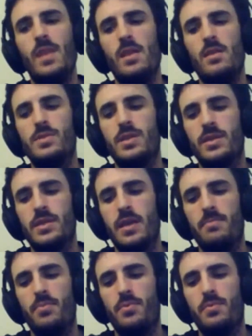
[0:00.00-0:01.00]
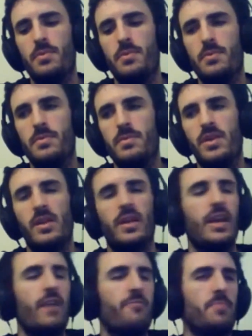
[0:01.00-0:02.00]
it's an example, like
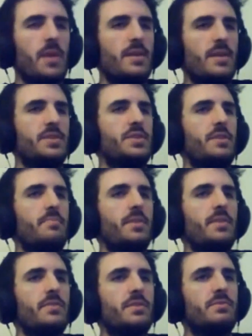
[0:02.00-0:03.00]
an FPS or something